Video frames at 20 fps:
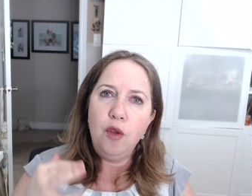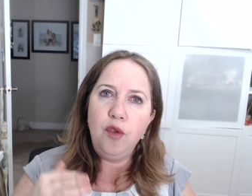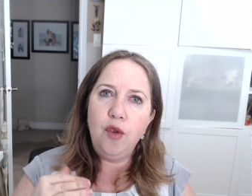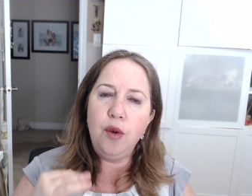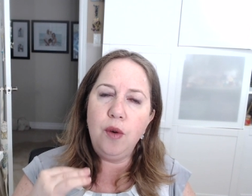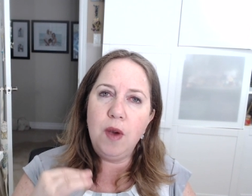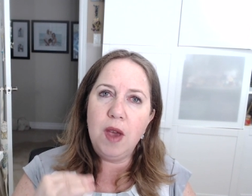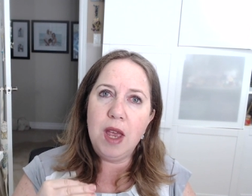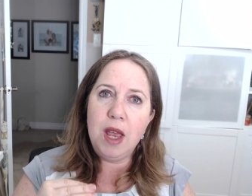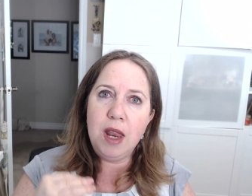
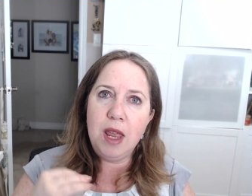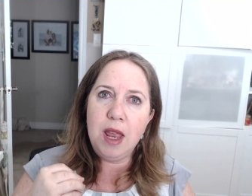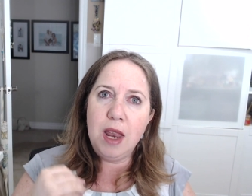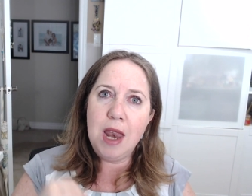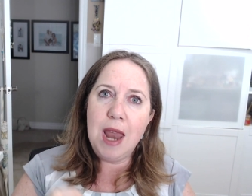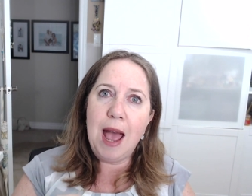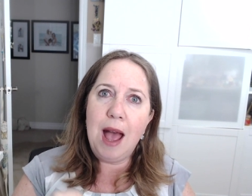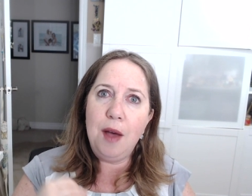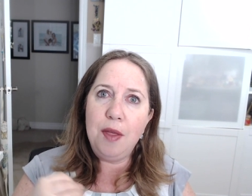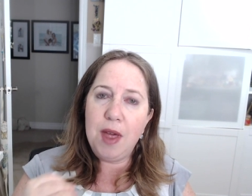to it. And
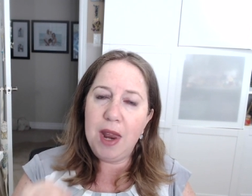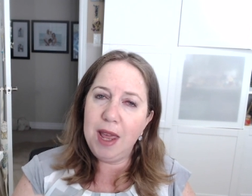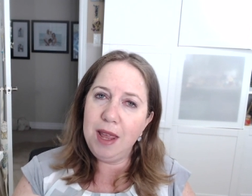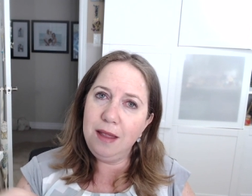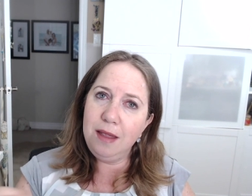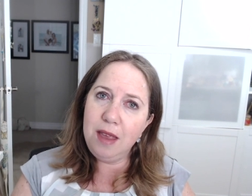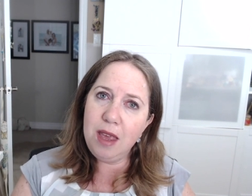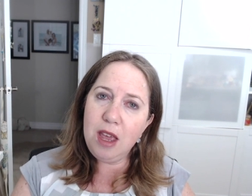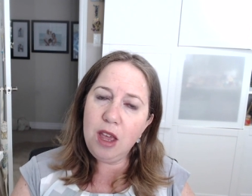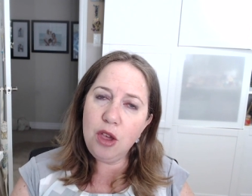now that I
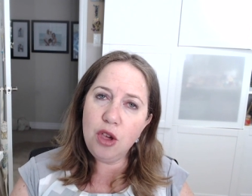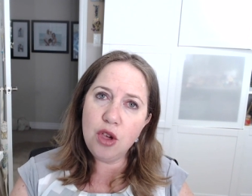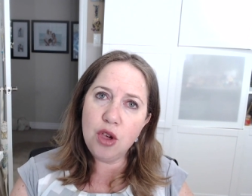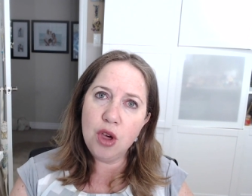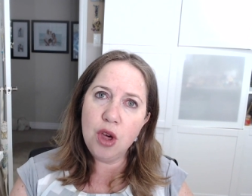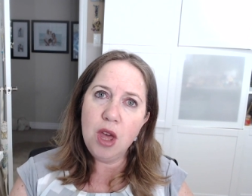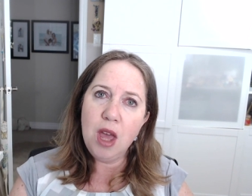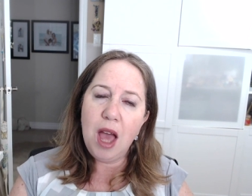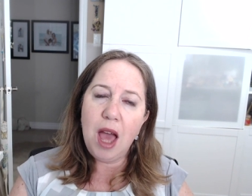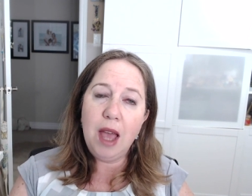
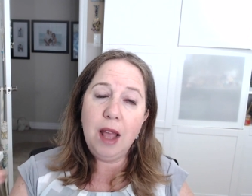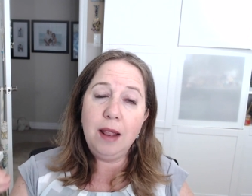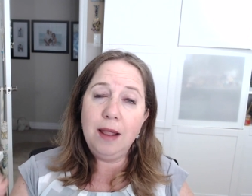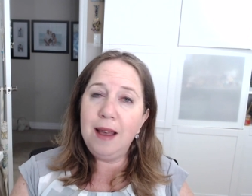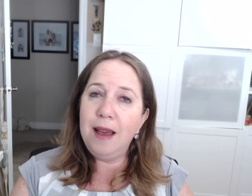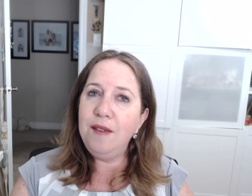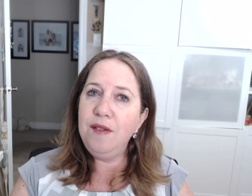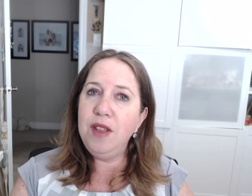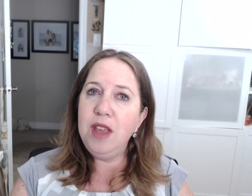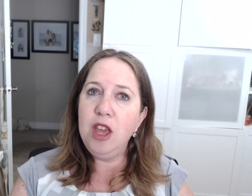teach, I
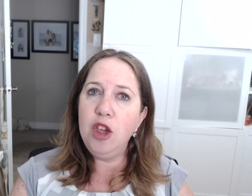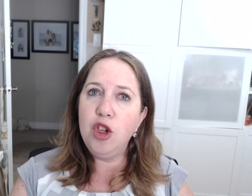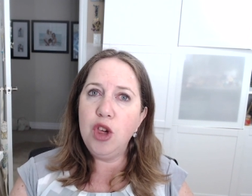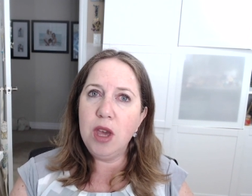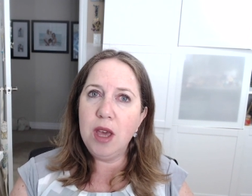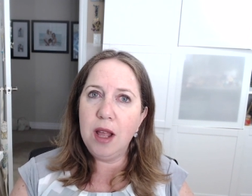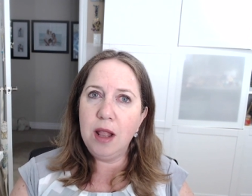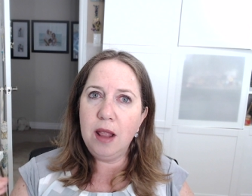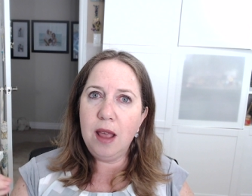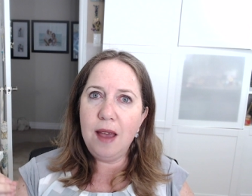love
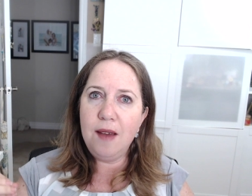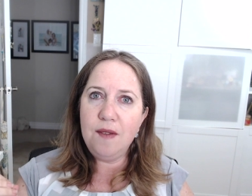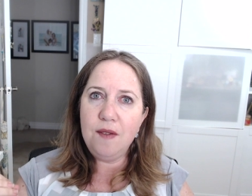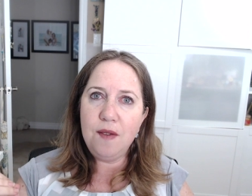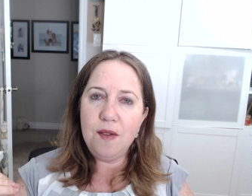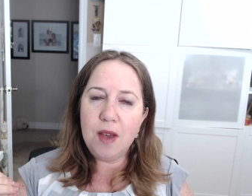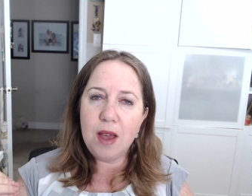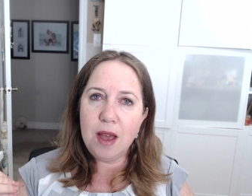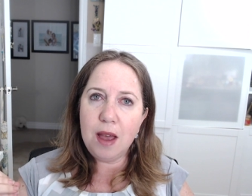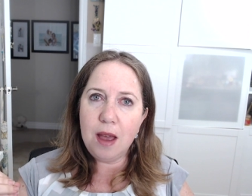teaching. I love
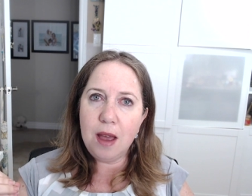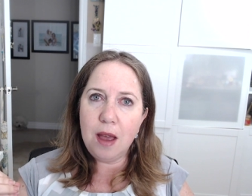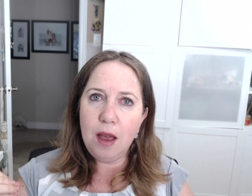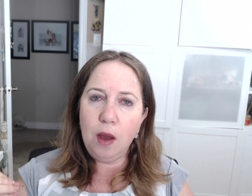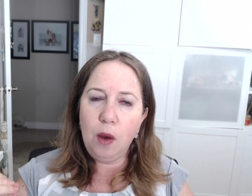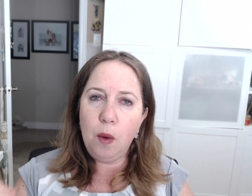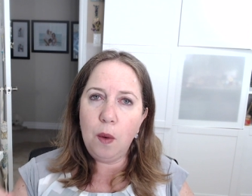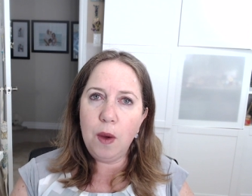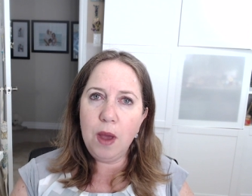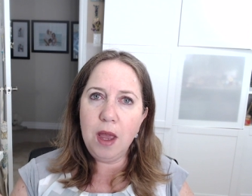uh,
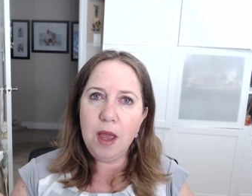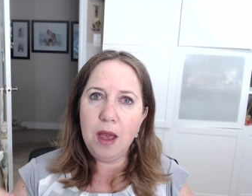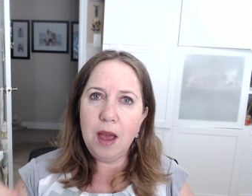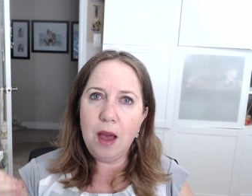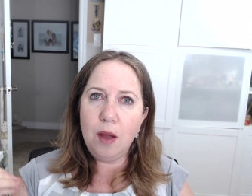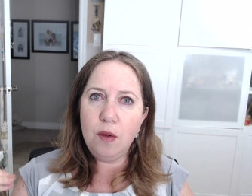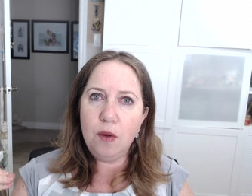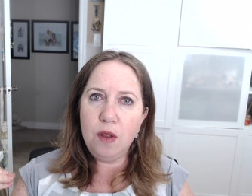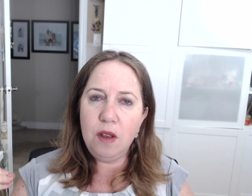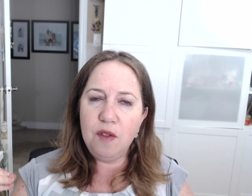going
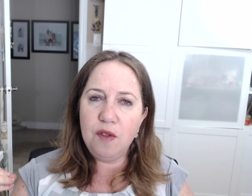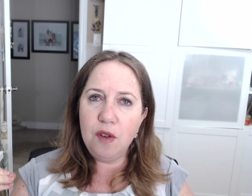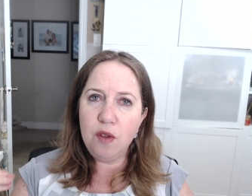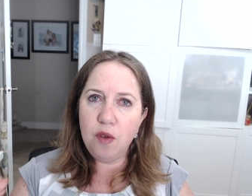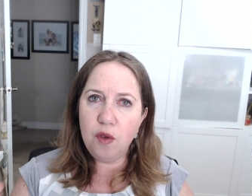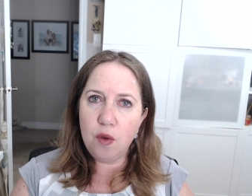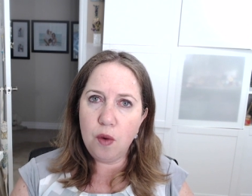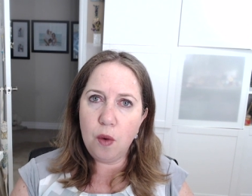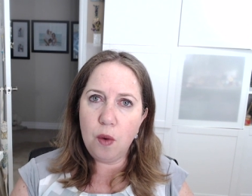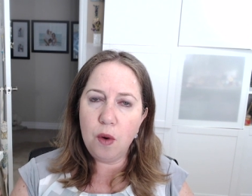out to different
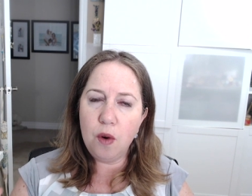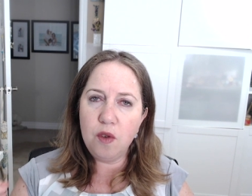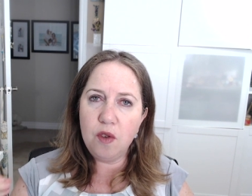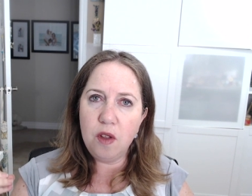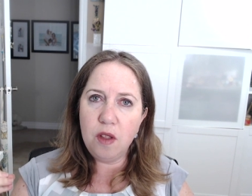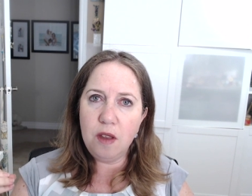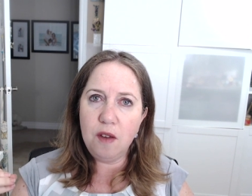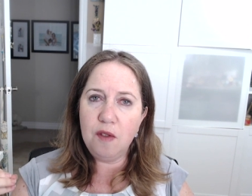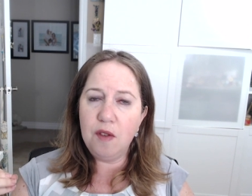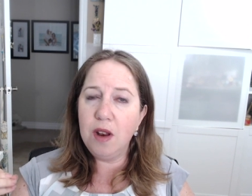stores
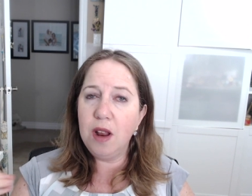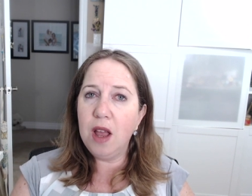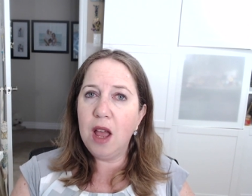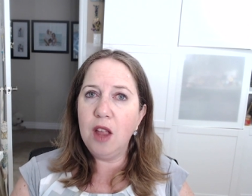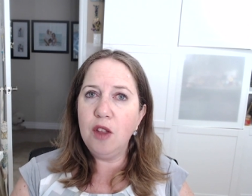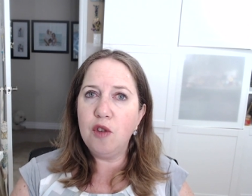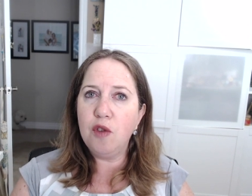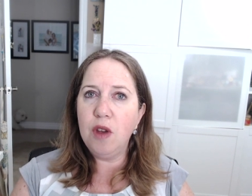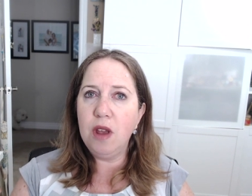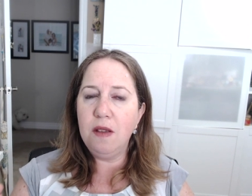and different
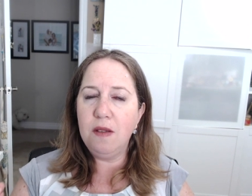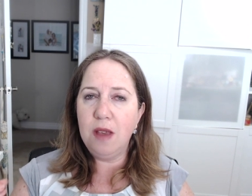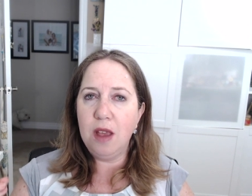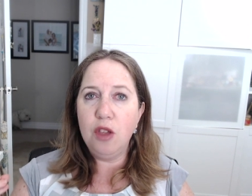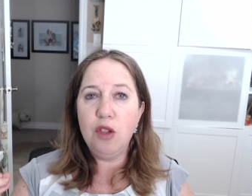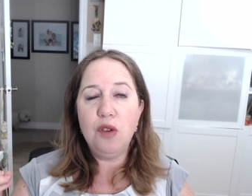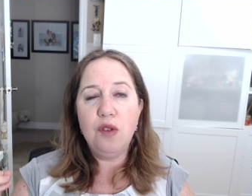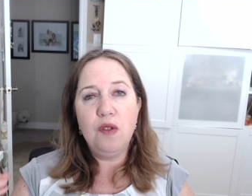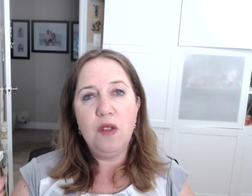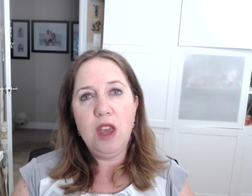countries
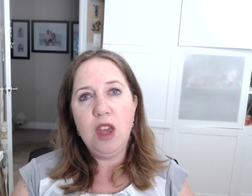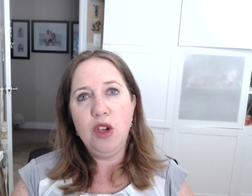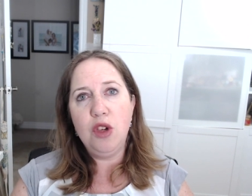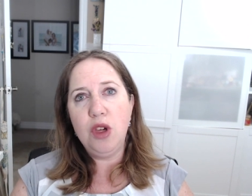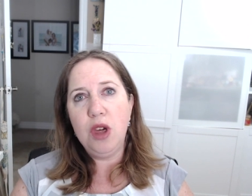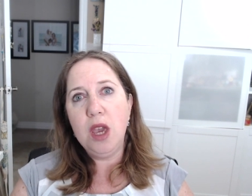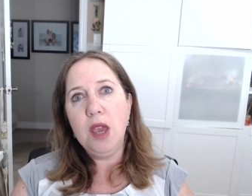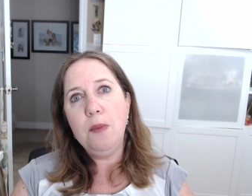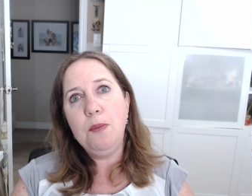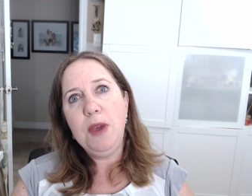and just
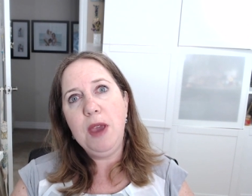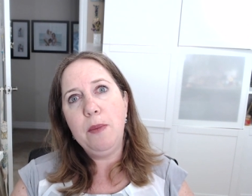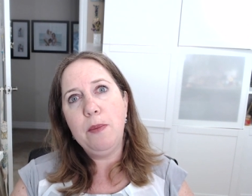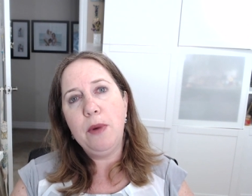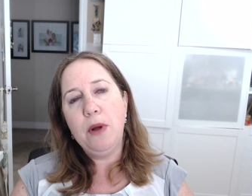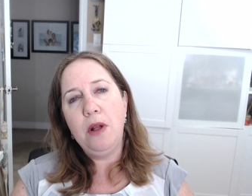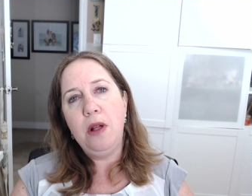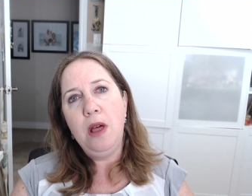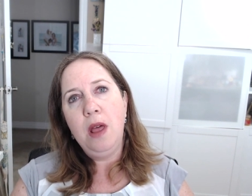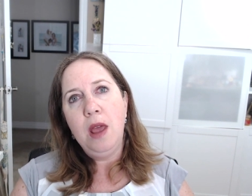teaching
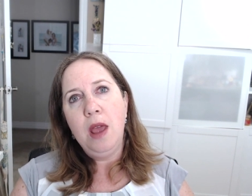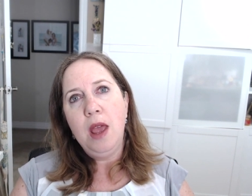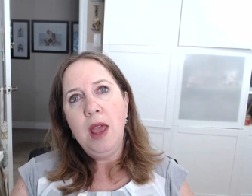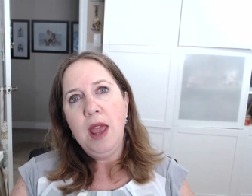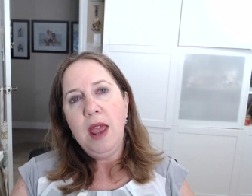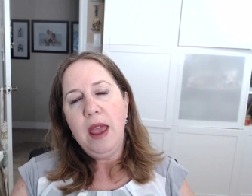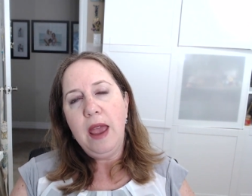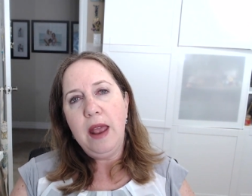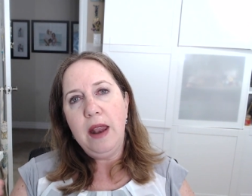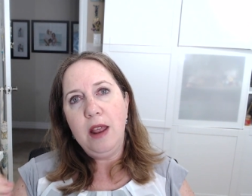people,
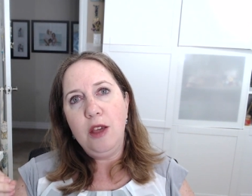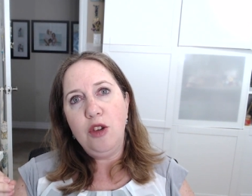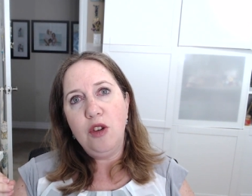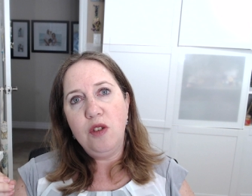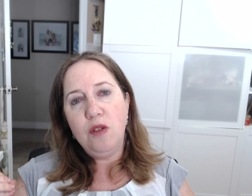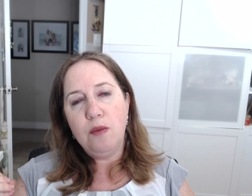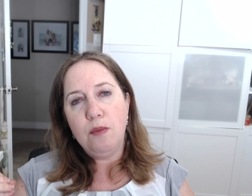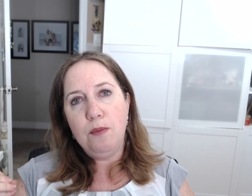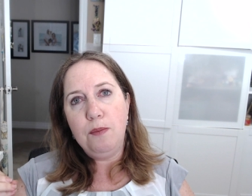and it just